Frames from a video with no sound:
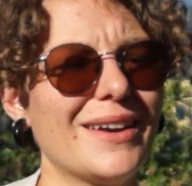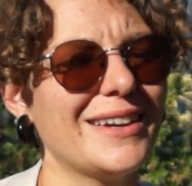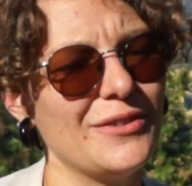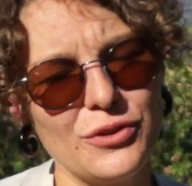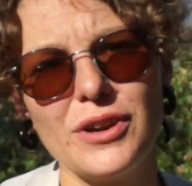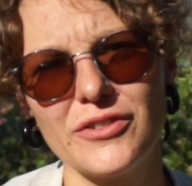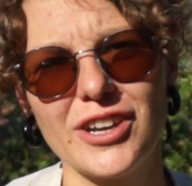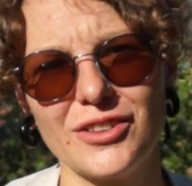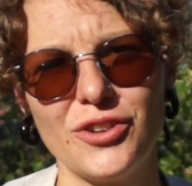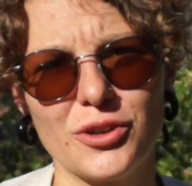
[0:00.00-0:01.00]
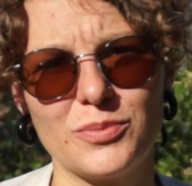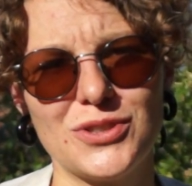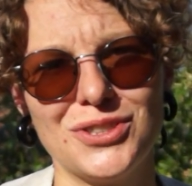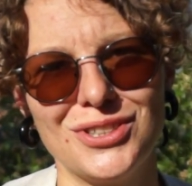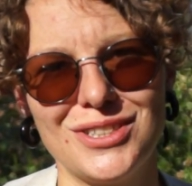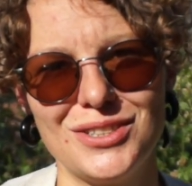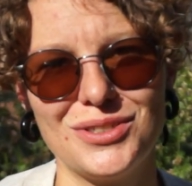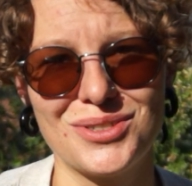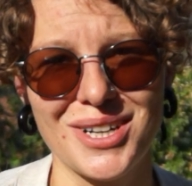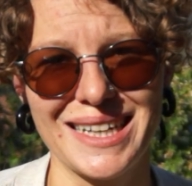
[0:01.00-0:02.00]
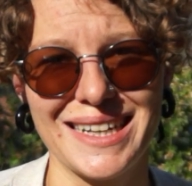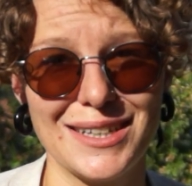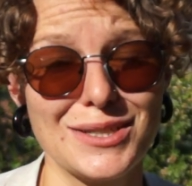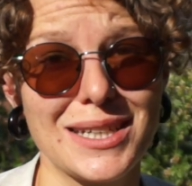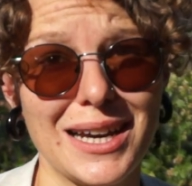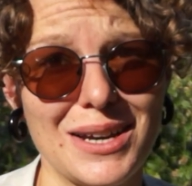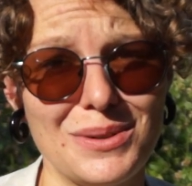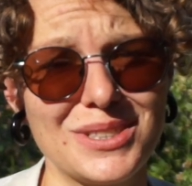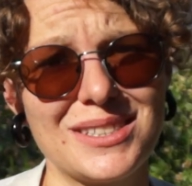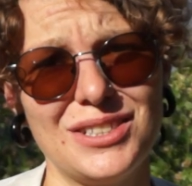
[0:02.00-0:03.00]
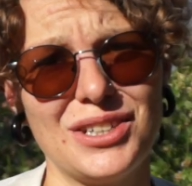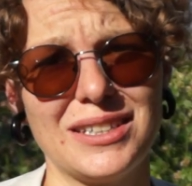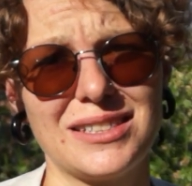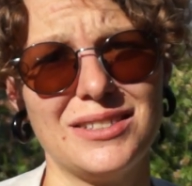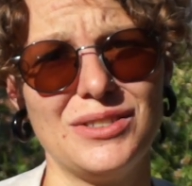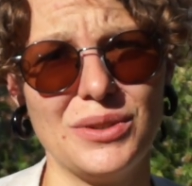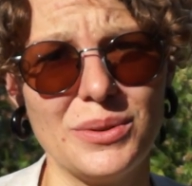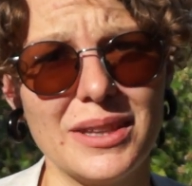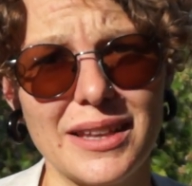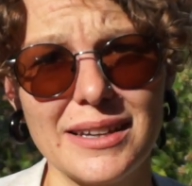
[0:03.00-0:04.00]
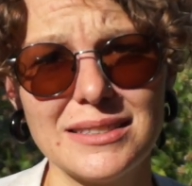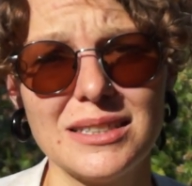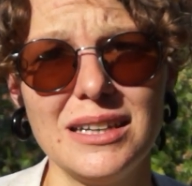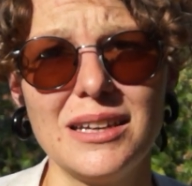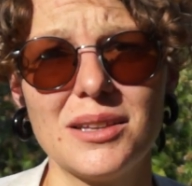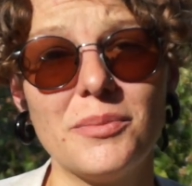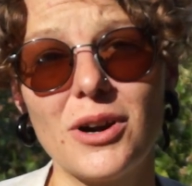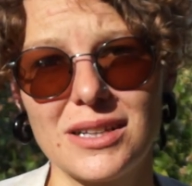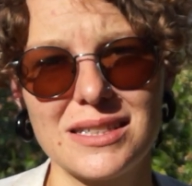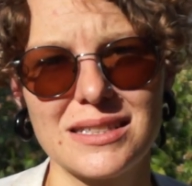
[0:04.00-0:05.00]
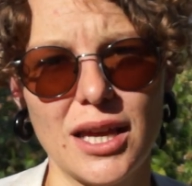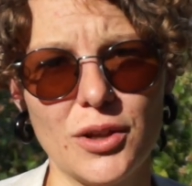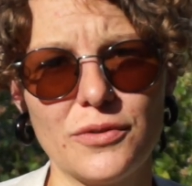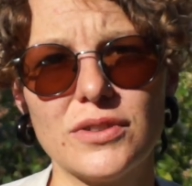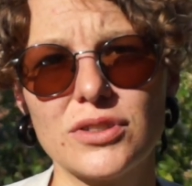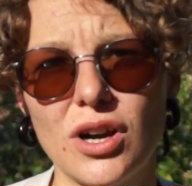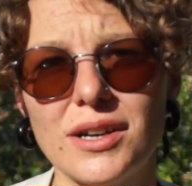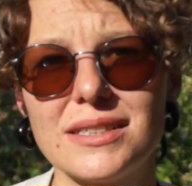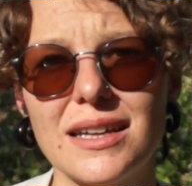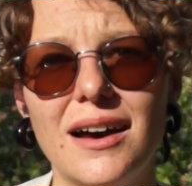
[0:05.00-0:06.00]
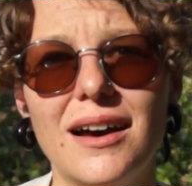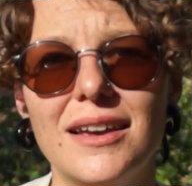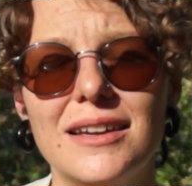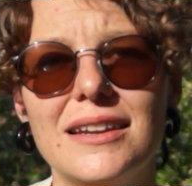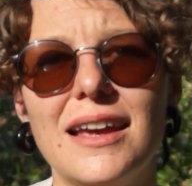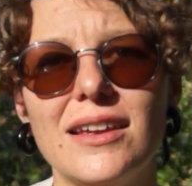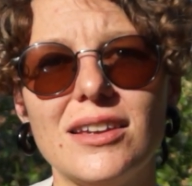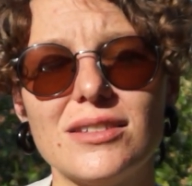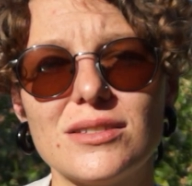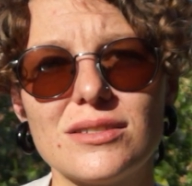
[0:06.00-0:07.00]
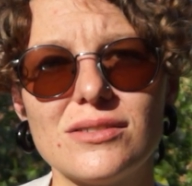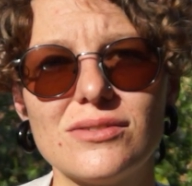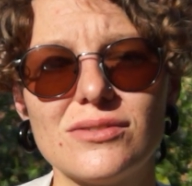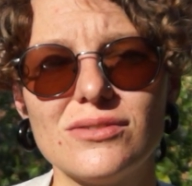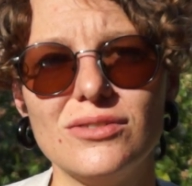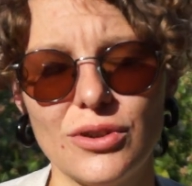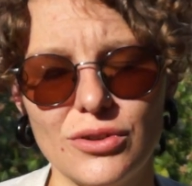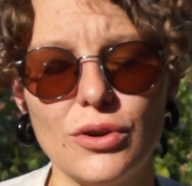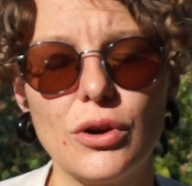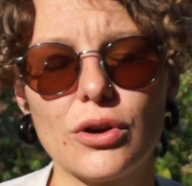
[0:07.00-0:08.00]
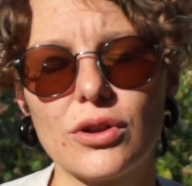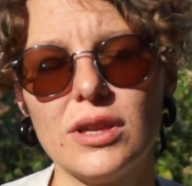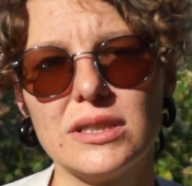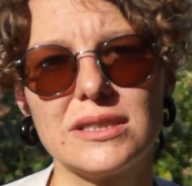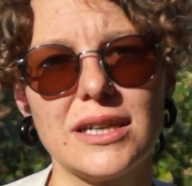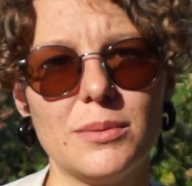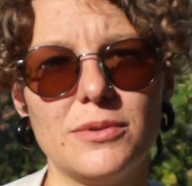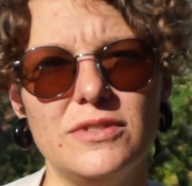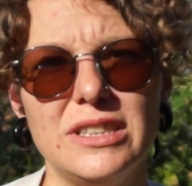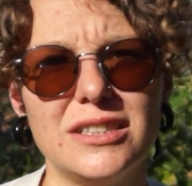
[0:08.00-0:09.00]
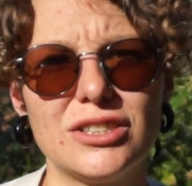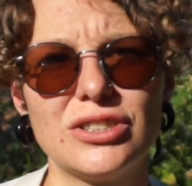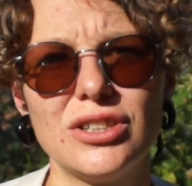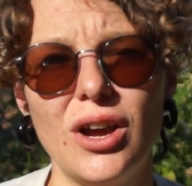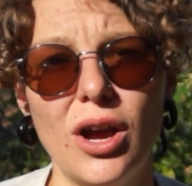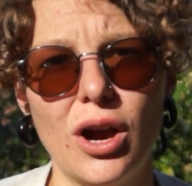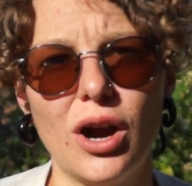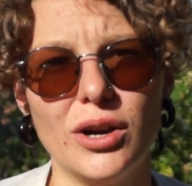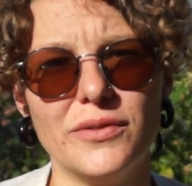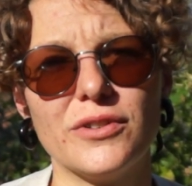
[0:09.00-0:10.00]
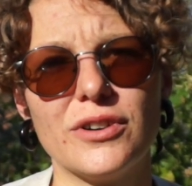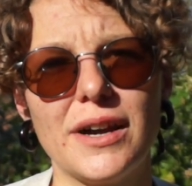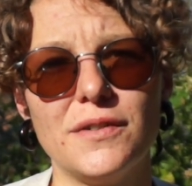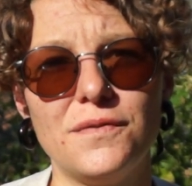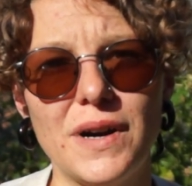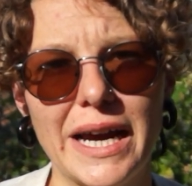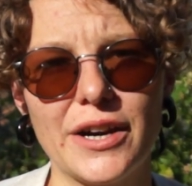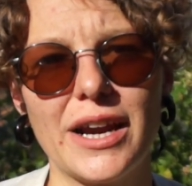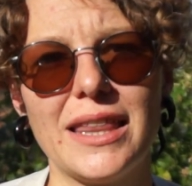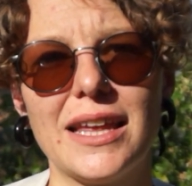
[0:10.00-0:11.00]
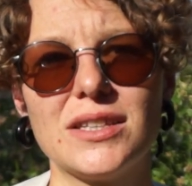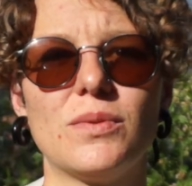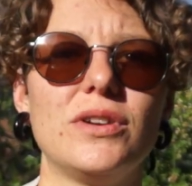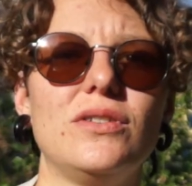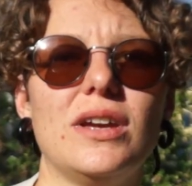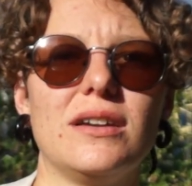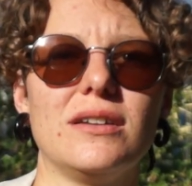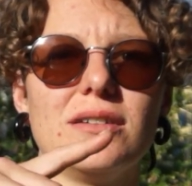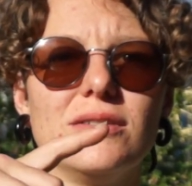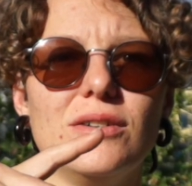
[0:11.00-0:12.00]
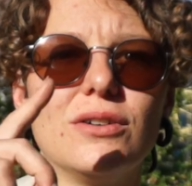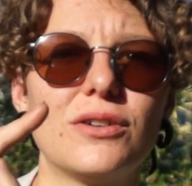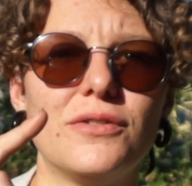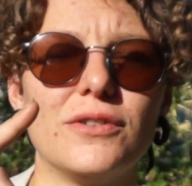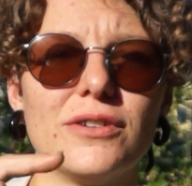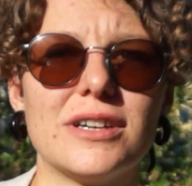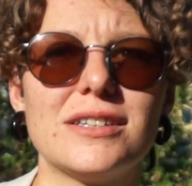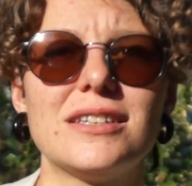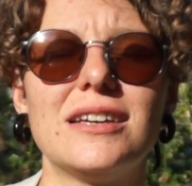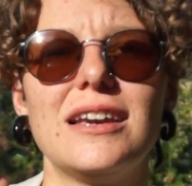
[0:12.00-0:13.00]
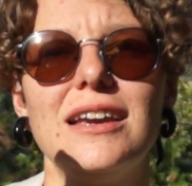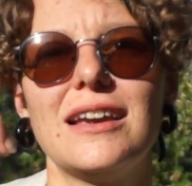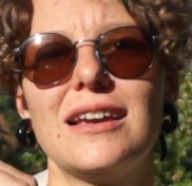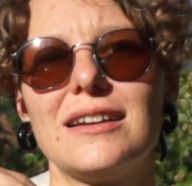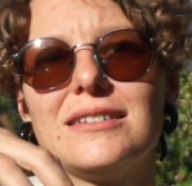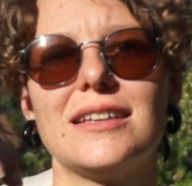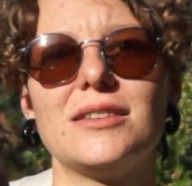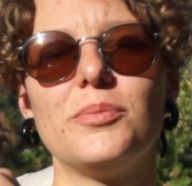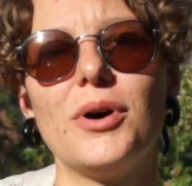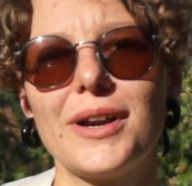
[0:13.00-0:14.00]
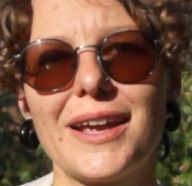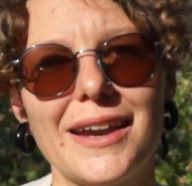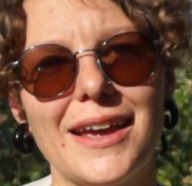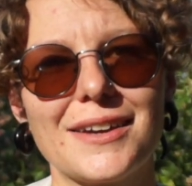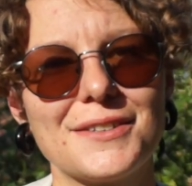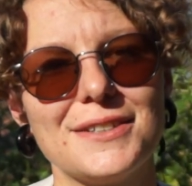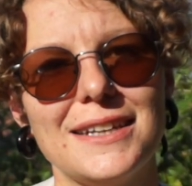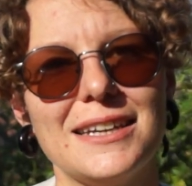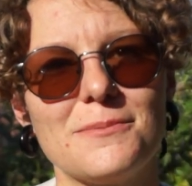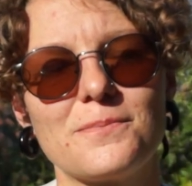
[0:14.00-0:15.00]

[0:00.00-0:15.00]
If you ever get the opportunity to try it out, I would suggest doing that. The pot itself is cast iron, and you cook this type of dish over a fire, and that's why you get a little hook for it, that the pot can actually